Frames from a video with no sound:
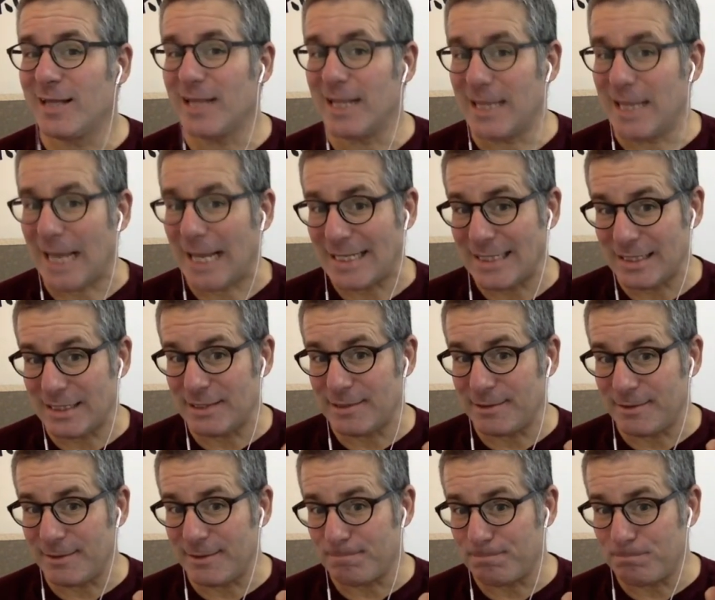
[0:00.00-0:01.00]
That
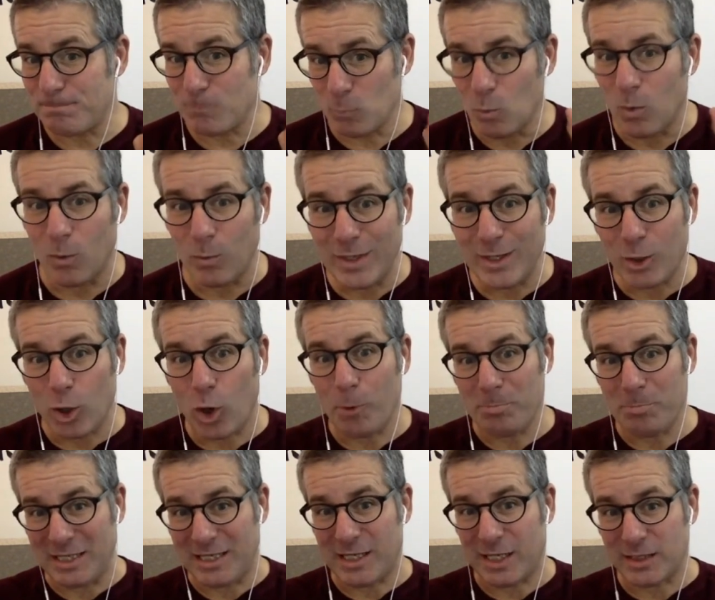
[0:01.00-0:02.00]
what we
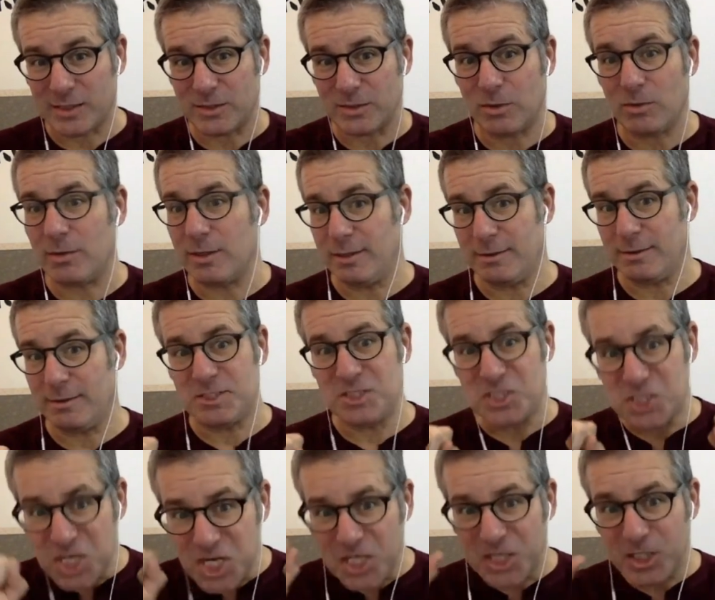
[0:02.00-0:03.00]
call Picasso, the
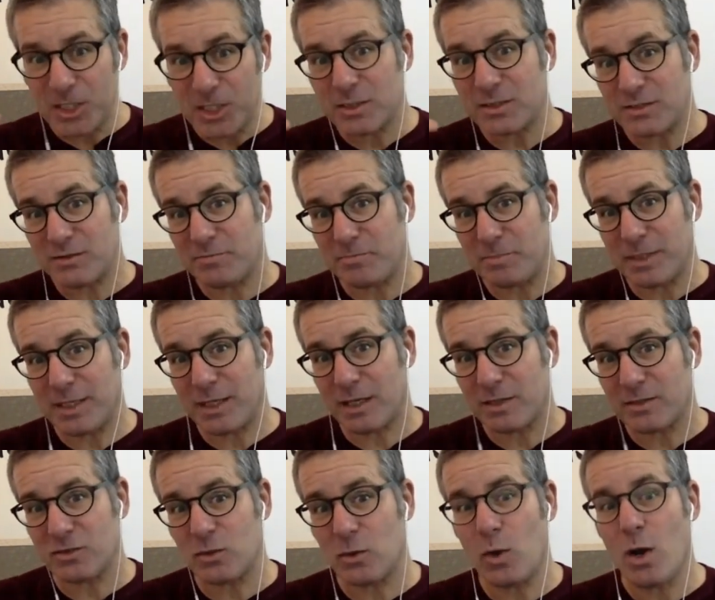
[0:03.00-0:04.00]
genius of
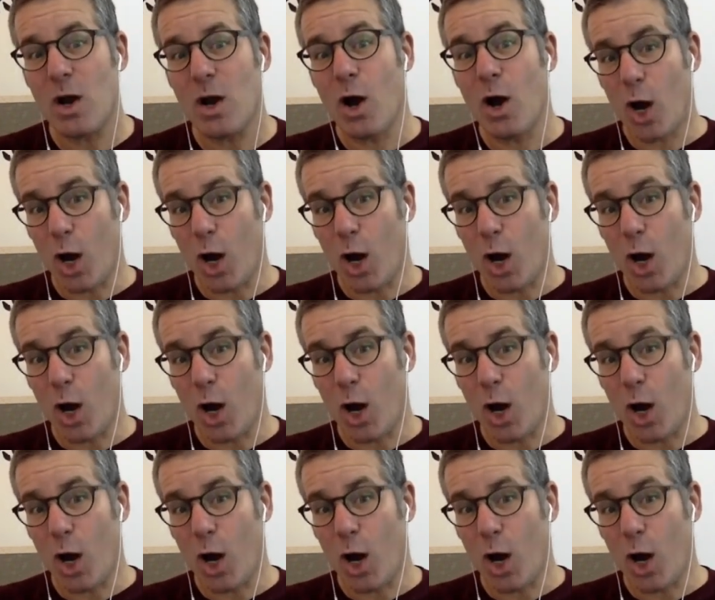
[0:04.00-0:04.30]
Picasso,